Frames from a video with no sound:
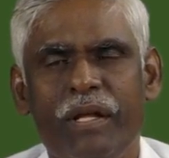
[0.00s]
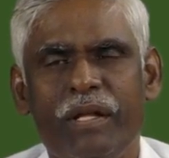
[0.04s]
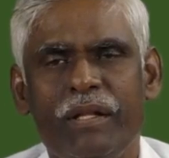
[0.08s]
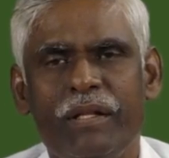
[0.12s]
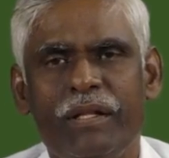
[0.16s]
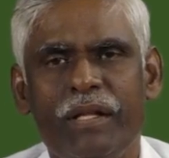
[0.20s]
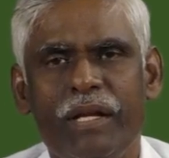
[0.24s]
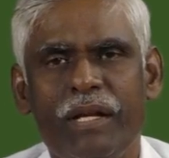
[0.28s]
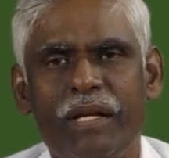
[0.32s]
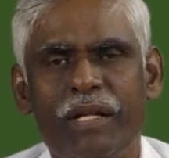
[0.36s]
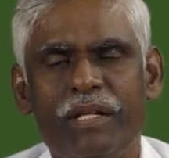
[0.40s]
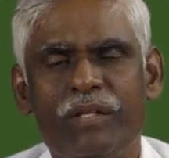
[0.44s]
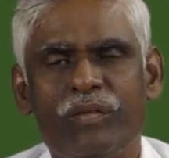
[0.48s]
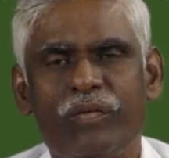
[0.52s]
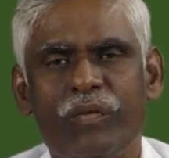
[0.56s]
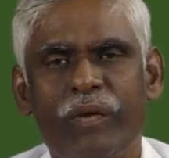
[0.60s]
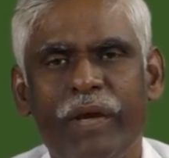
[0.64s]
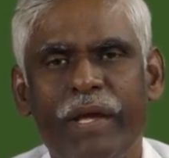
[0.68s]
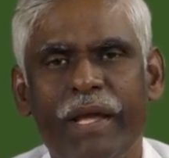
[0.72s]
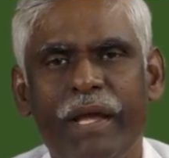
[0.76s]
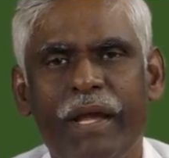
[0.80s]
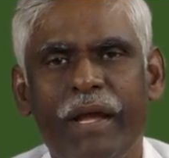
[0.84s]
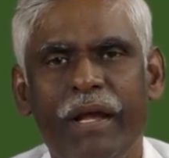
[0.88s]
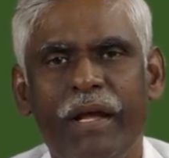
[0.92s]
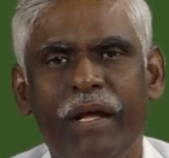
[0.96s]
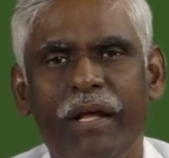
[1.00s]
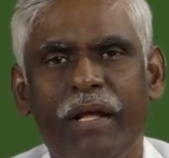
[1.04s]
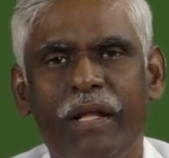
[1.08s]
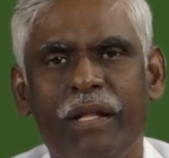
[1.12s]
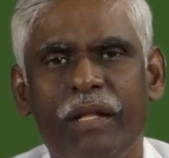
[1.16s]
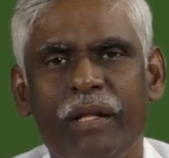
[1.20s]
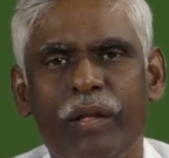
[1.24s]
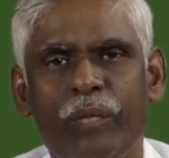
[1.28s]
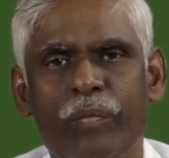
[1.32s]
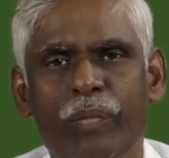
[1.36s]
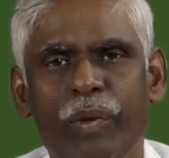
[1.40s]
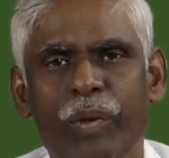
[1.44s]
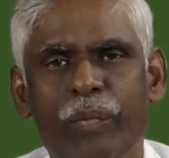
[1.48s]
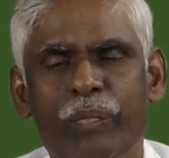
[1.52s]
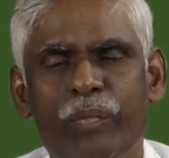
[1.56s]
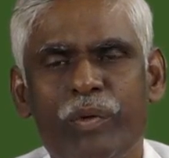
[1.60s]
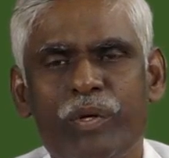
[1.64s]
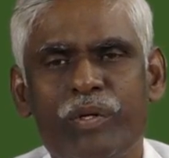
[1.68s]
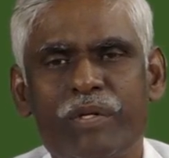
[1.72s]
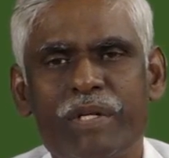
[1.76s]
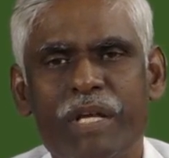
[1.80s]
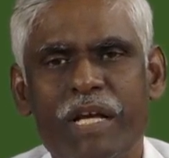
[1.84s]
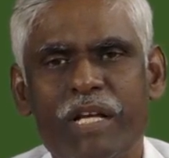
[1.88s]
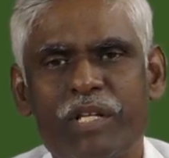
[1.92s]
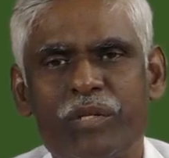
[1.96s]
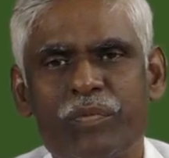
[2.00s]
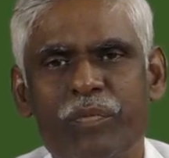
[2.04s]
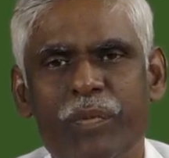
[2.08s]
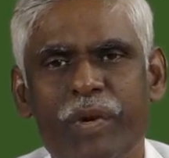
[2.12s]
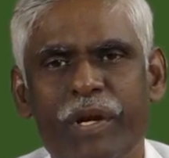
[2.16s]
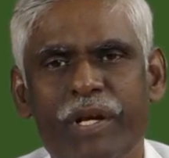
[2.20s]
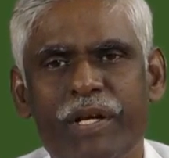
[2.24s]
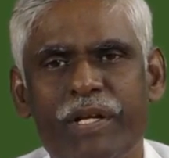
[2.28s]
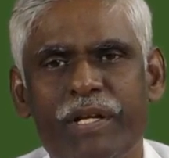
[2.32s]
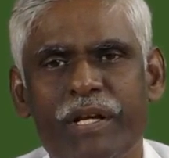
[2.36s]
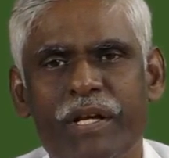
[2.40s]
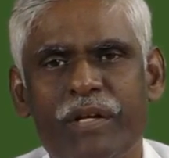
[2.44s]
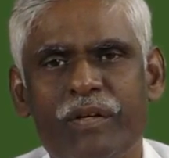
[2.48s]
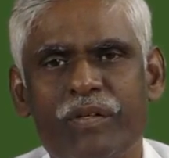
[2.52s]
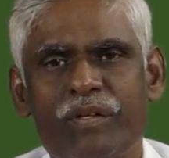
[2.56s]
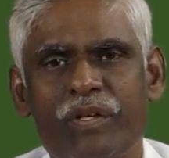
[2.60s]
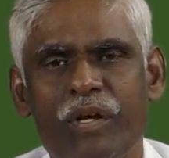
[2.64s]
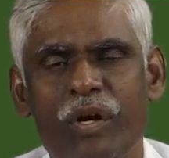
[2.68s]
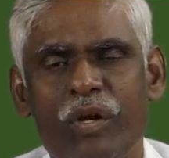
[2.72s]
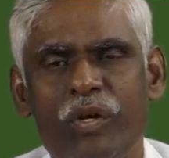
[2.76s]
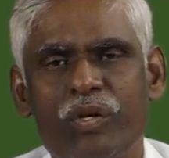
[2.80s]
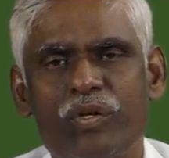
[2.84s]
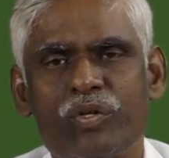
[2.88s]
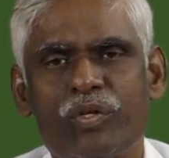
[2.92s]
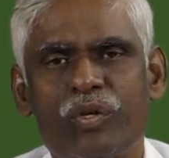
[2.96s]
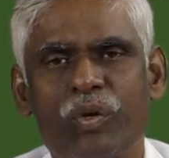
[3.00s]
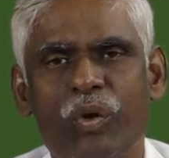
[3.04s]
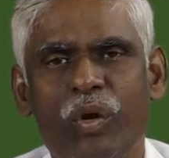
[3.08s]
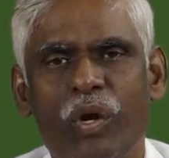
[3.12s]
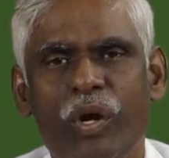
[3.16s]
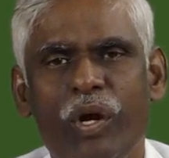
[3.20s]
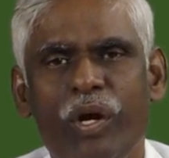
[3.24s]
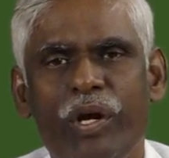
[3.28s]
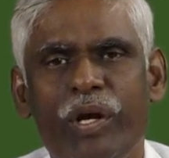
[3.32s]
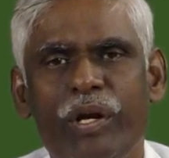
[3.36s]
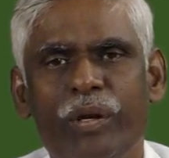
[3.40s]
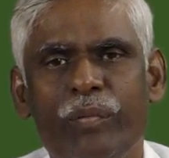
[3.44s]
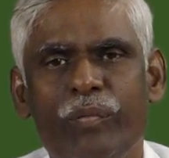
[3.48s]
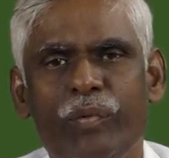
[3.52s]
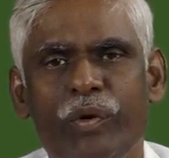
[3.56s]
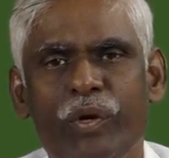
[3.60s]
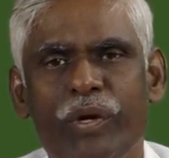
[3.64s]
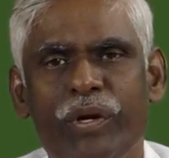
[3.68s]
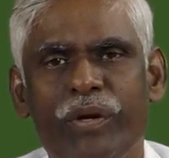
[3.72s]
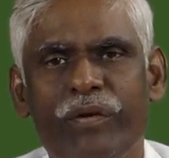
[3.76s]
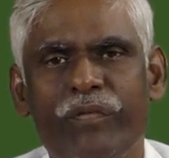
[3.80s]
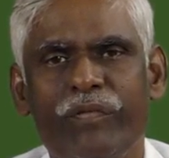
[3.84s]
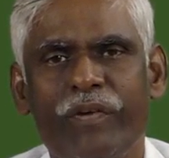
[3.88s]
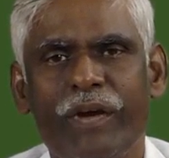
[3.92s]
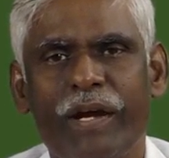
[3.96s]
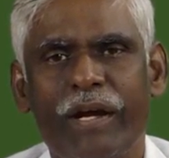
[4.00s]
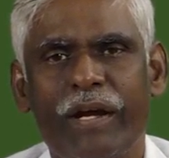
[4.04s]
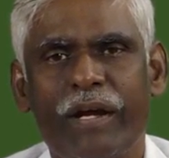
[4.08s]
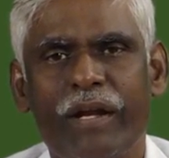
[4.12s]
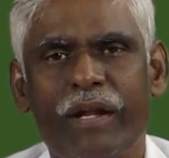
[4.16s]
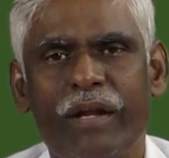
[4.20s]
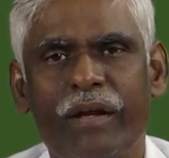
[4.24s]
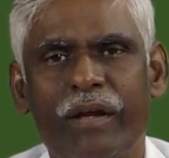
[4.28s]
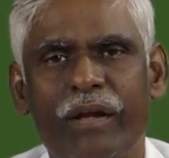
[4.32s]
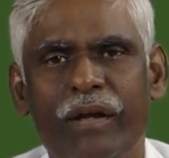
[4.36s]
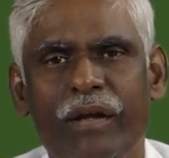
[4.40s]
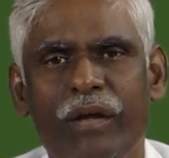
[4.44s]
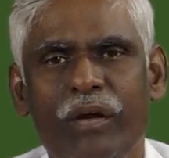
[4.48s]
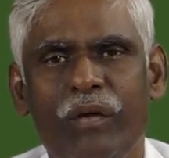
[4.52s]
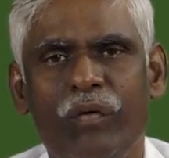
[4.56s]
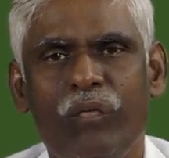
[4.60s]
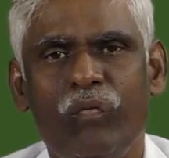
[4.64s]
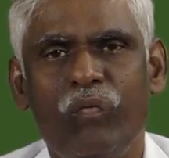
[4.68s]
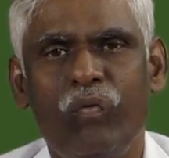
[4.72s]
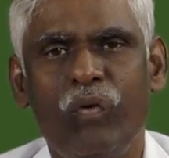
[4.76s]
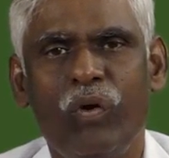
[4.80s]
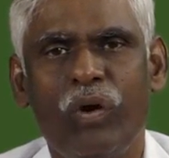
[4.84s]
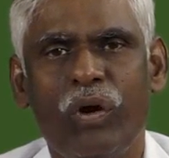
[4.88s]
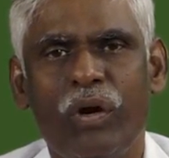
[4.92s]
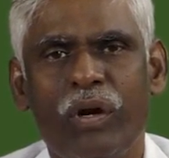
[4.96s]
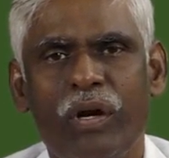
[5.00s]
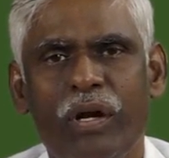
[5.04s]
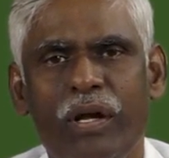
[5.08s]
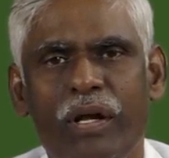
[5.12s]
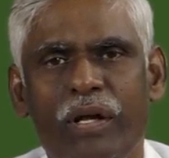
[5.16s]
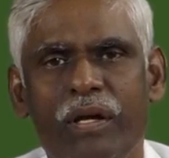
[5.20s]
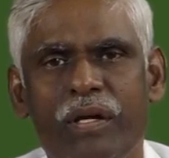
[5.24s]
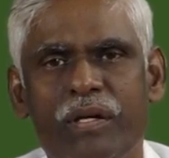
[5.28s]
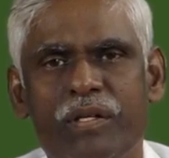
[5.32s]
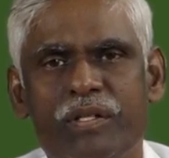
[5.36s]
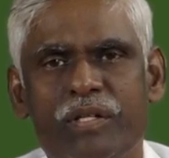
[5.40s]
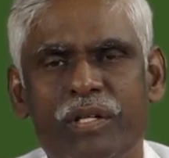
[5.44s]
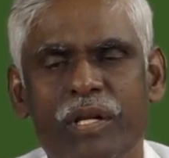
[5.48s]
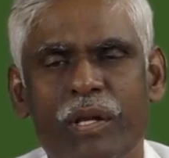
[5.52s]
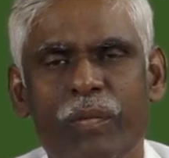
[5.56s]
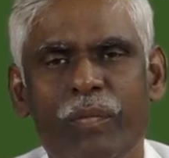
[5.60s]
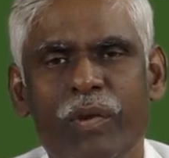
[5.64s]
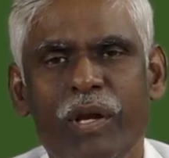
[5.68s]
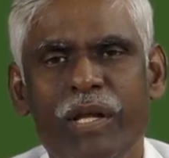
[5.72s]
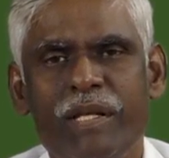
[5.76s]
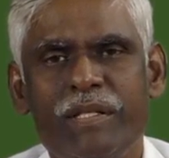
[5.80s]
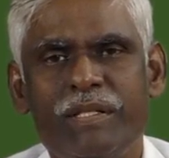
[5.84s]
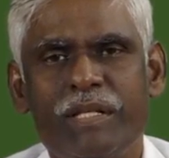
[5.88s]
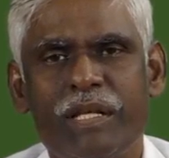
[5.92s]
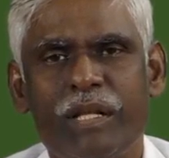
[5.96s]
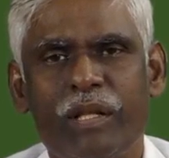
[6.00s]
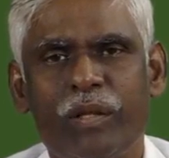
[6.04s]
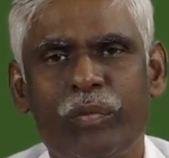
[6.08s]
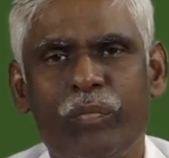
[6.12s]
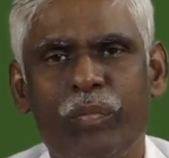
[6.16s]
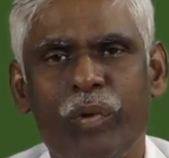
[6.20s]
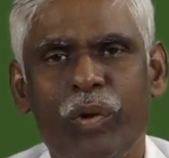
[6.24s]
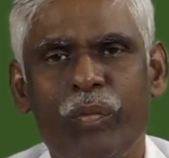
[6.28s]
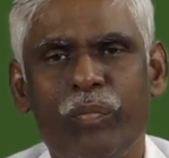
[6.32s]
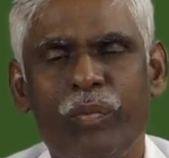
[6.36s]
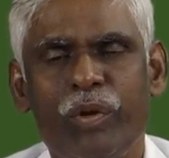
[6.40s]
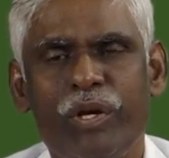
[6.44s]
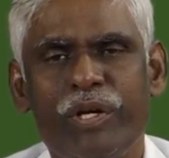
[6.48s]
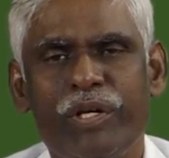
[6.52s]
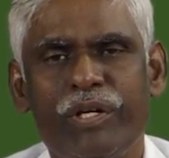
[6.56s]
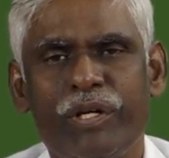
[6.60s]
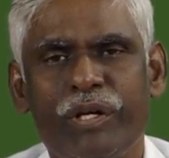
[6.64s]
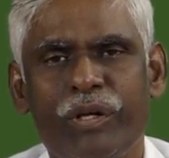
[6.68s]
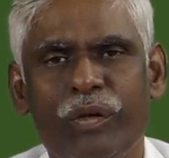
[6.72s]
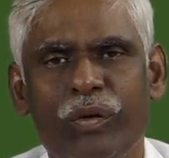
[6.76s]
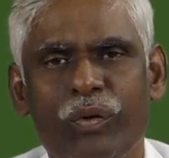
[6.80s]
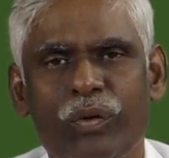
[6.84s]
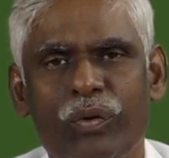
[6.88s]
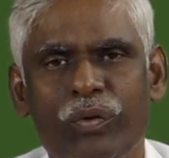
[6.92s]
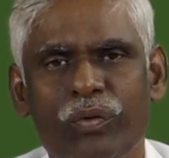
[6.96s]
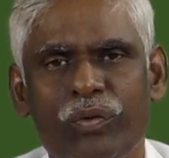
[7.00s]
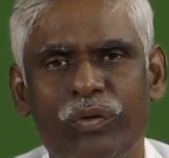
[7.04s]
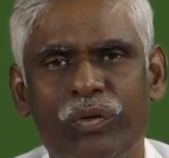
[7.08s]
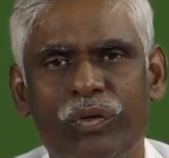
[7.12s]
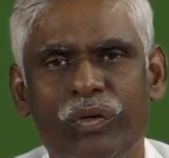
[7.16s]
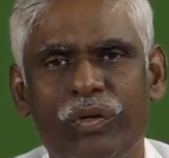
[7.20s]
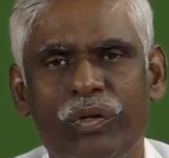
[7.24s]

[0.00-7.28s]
That is why the people's aspirations also contributory factor for stabilizing the population growth.